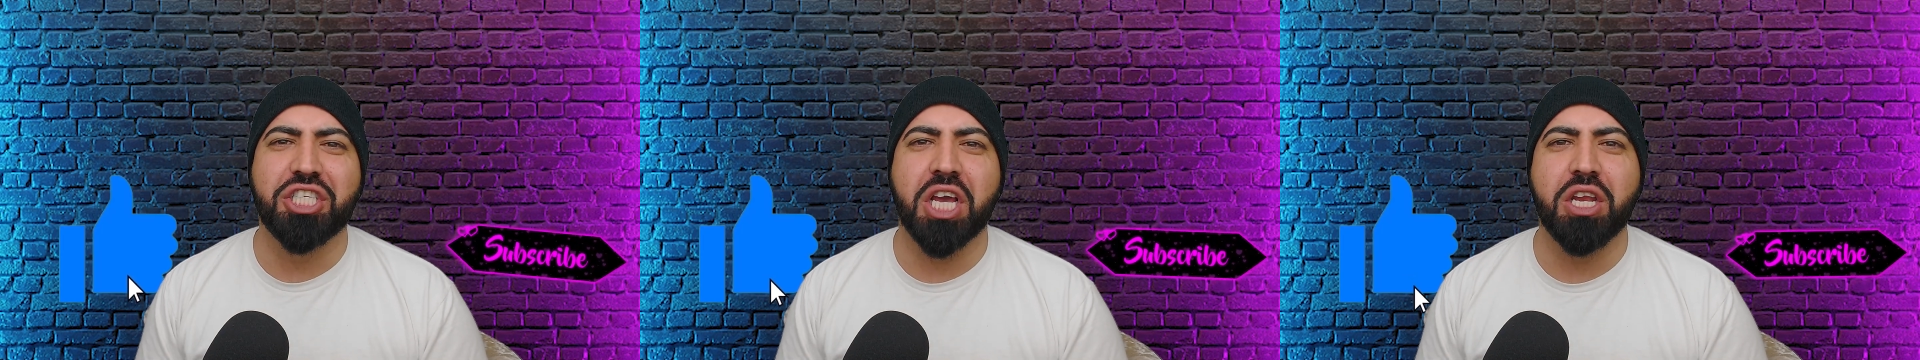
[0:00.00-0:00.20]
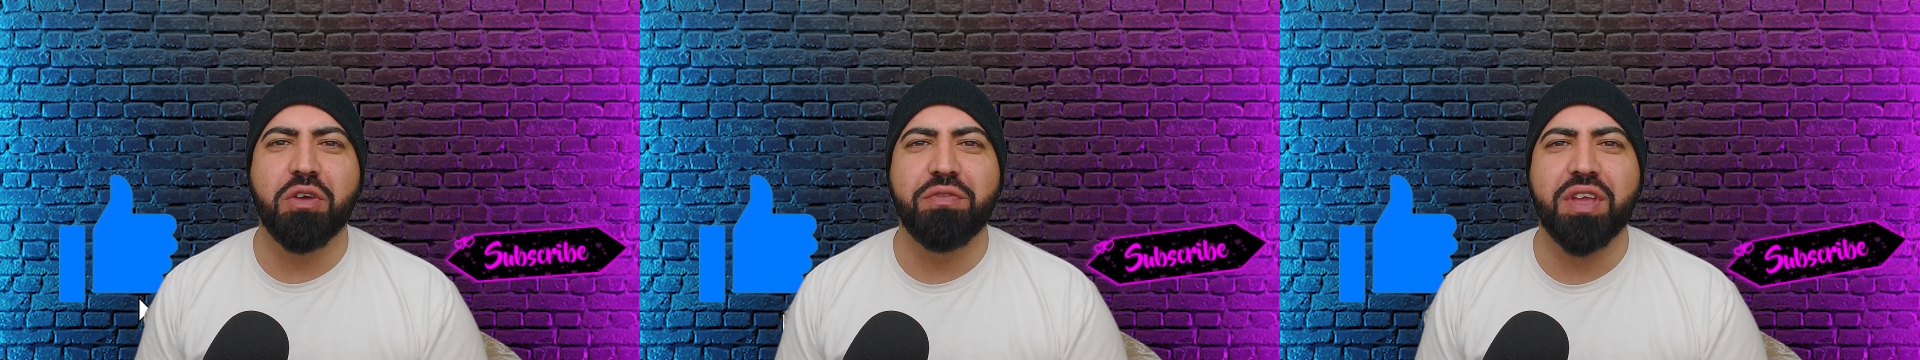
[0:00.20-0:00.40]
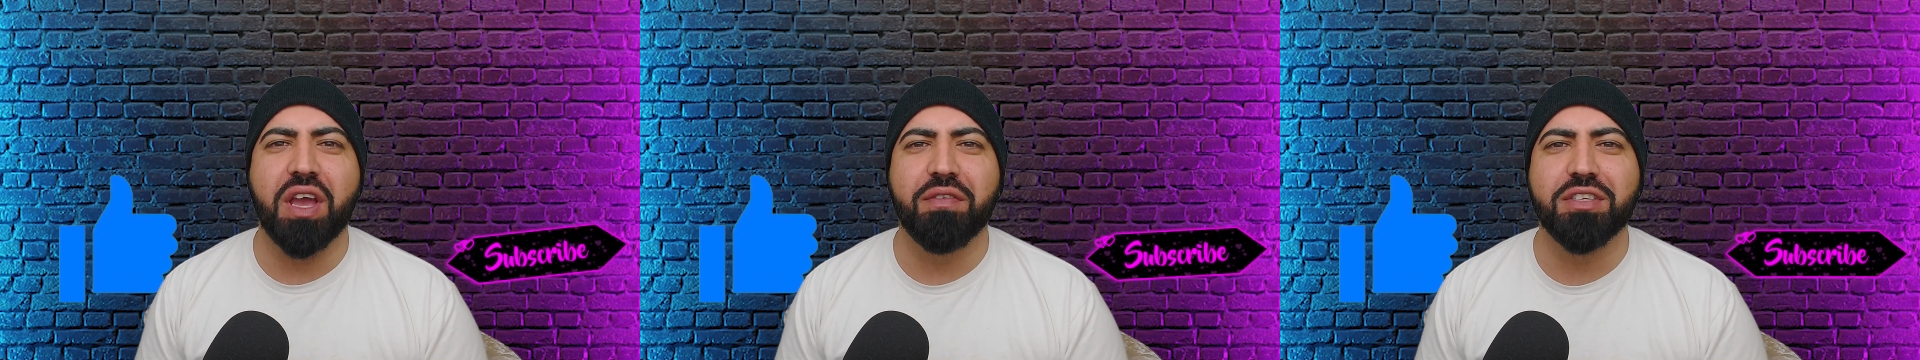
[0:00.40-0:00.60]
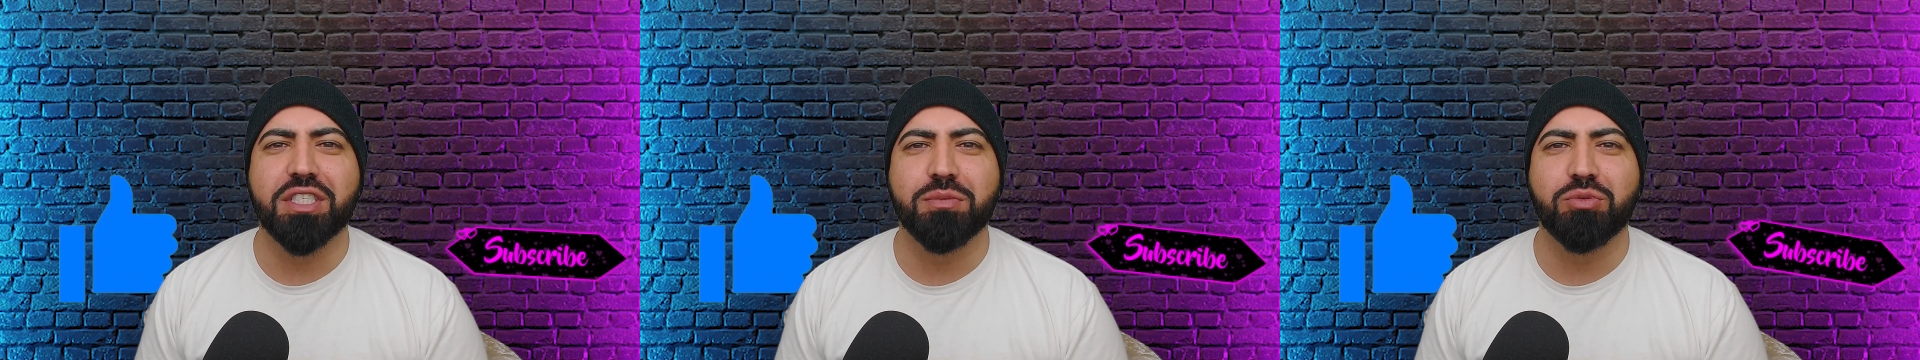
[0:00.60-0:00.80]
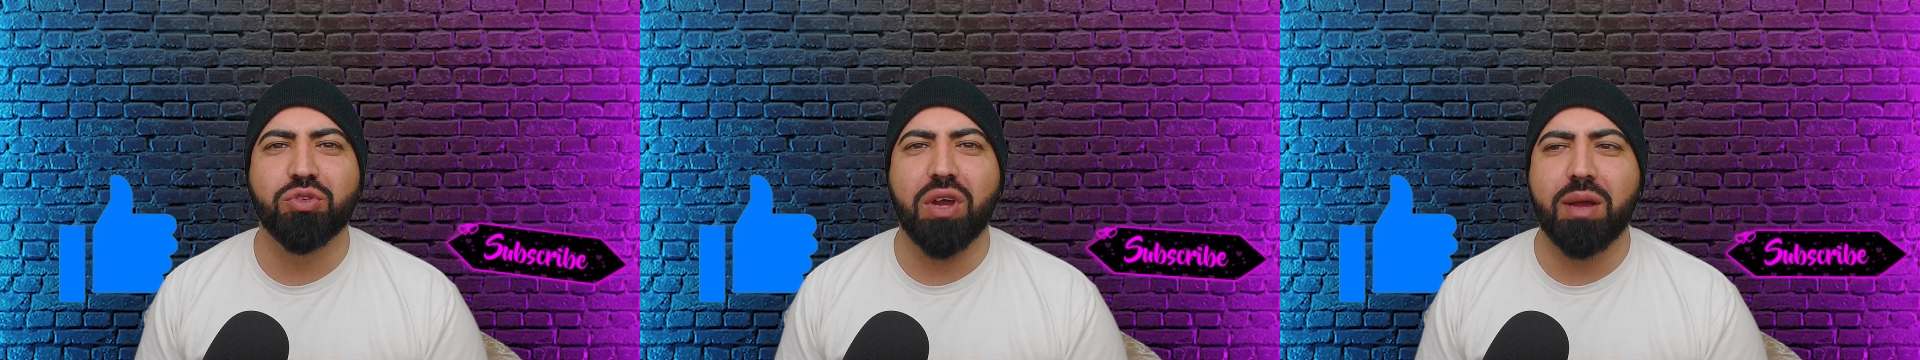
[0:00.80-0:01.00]
channel if you
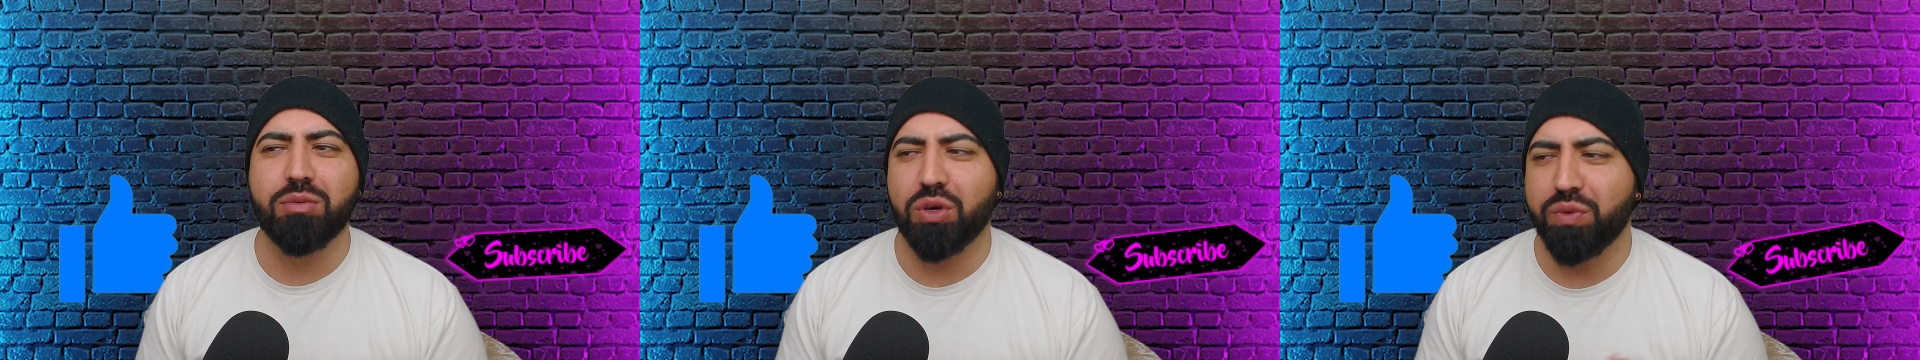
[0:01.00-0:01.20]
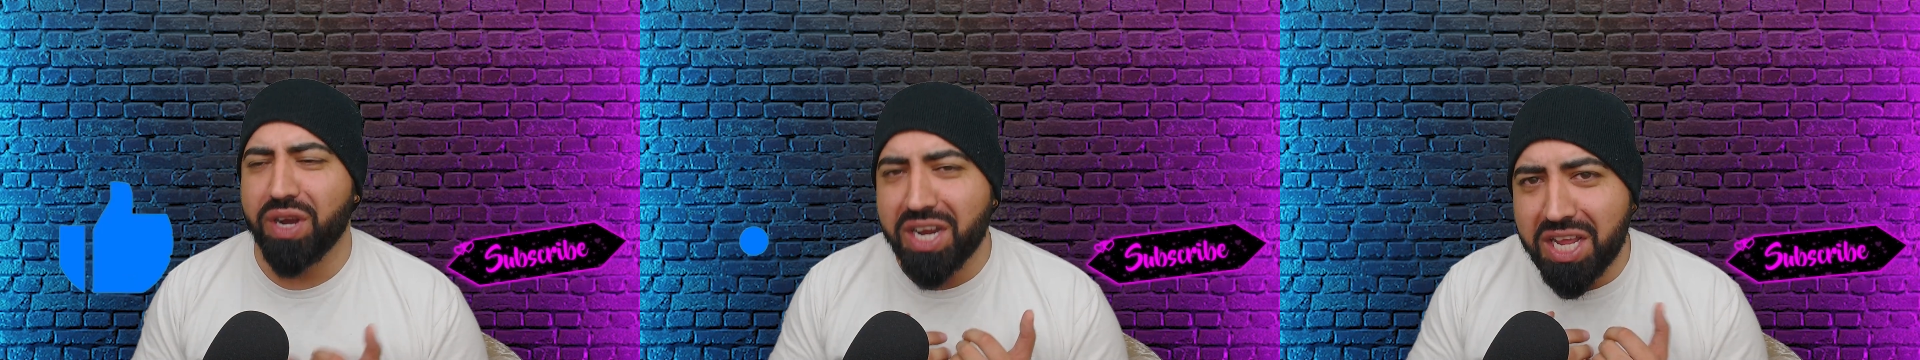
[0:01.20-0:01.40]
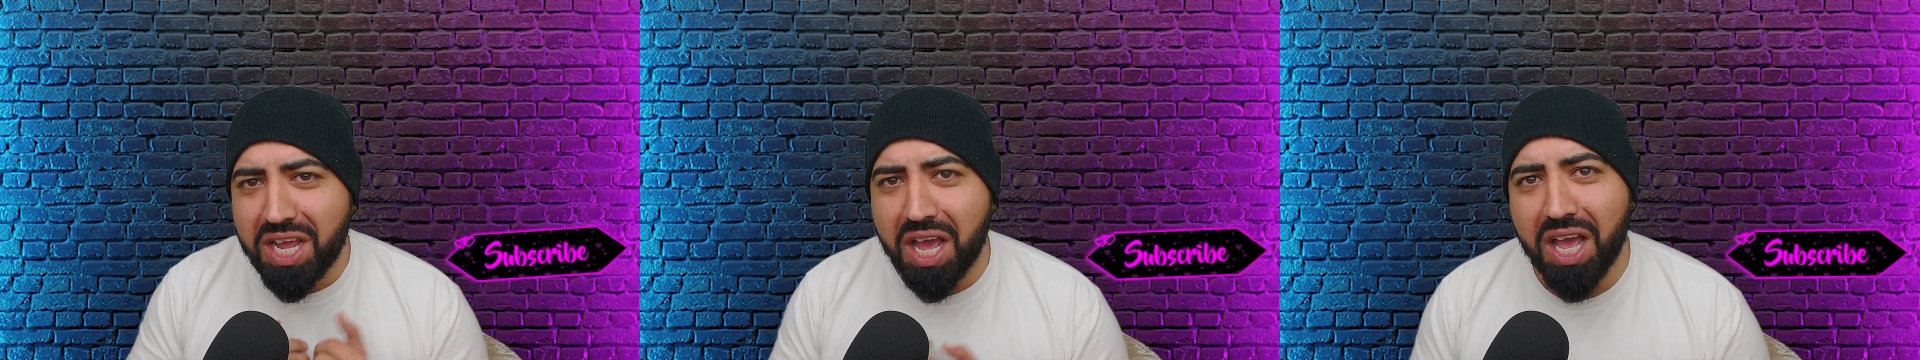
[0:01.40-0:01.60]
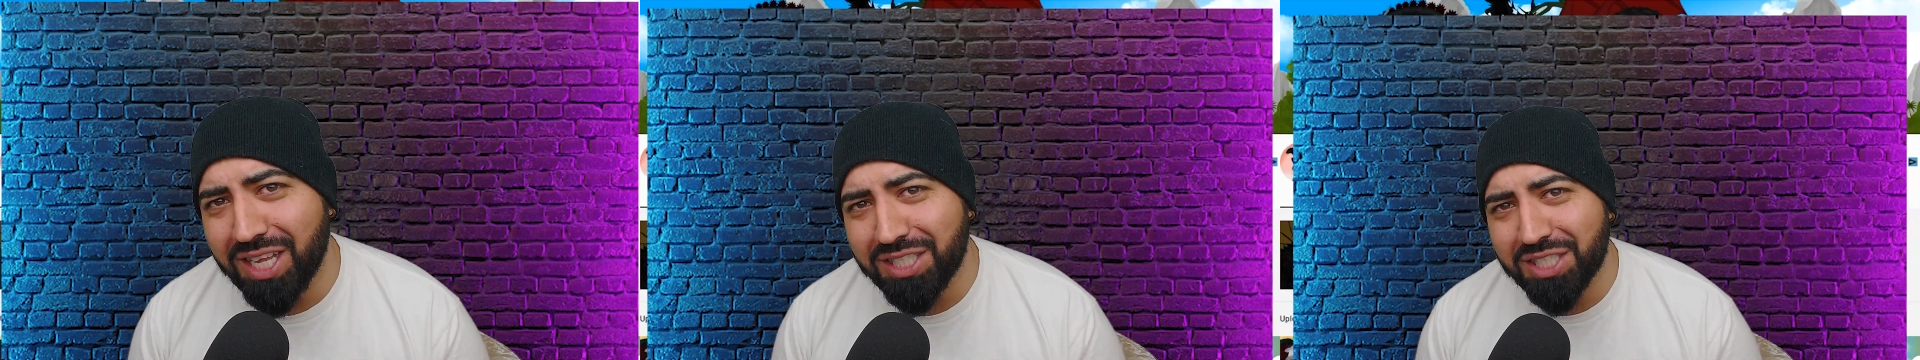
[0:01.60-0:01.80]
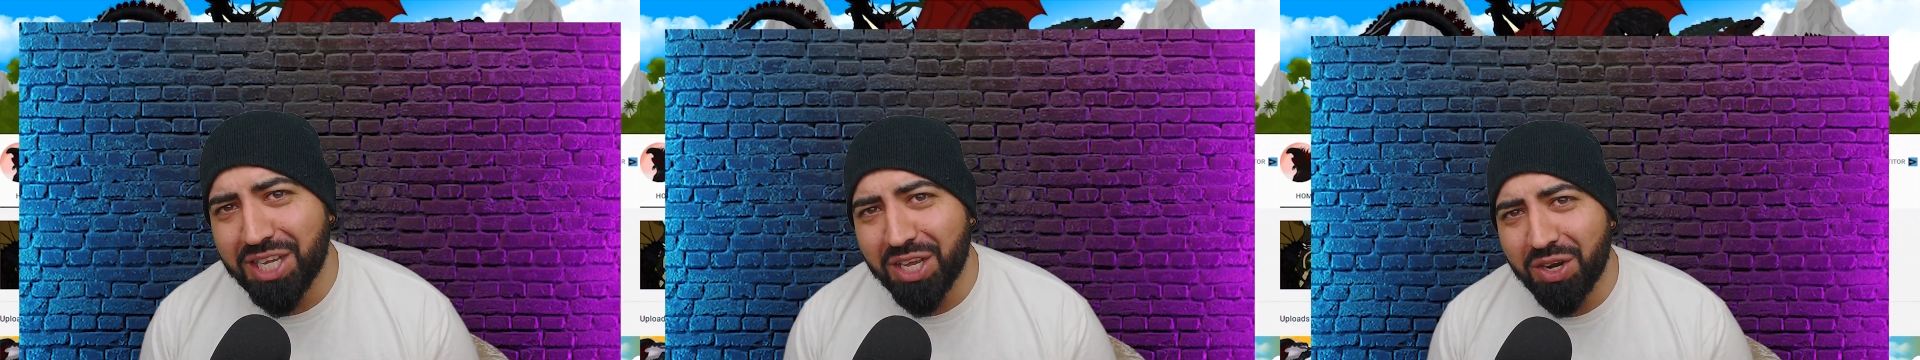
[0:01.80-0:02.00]
haven't subscribed already, and
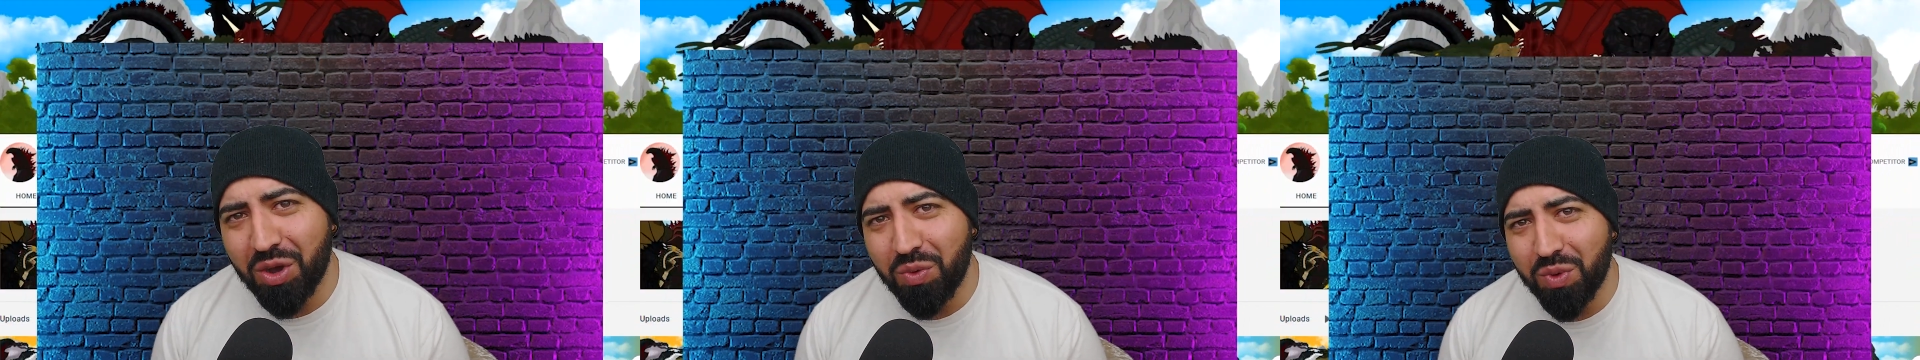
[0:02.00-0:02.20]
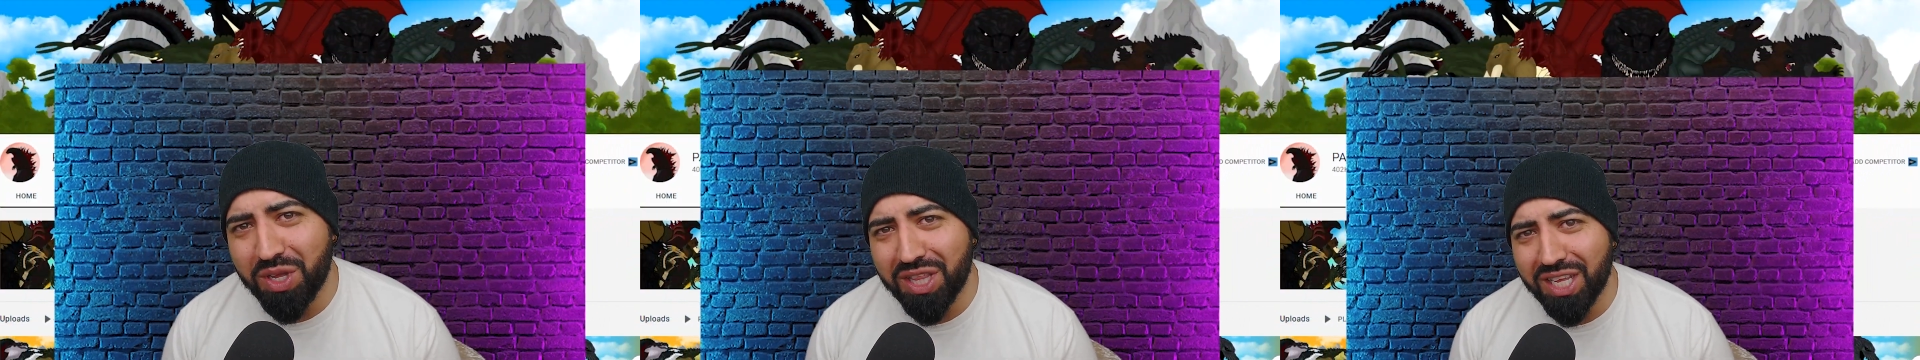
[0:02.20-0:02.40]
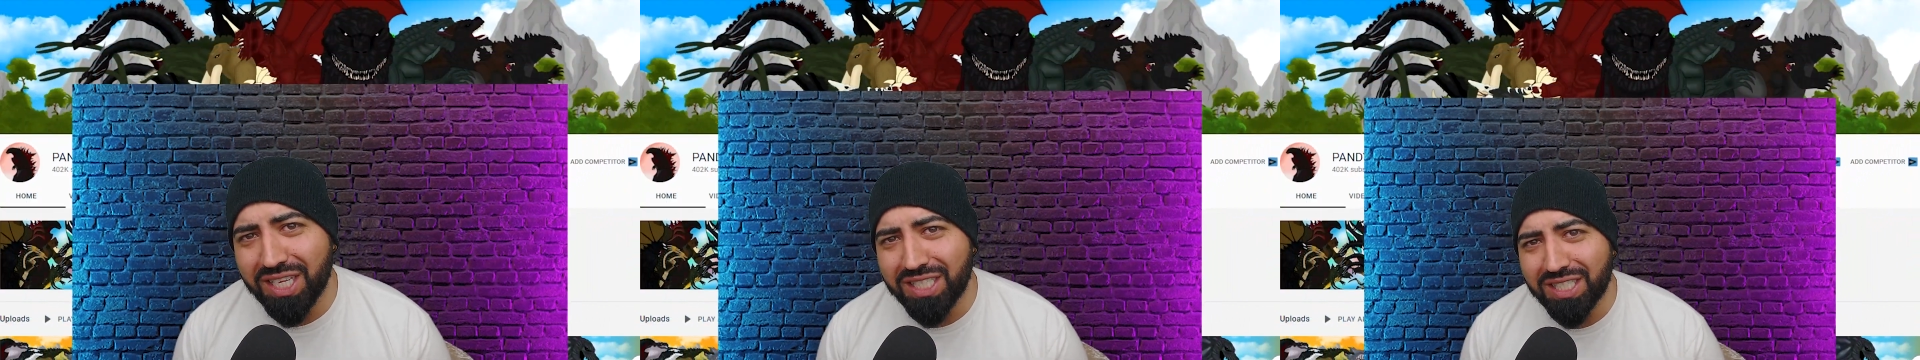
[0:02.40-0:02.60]
let's get on with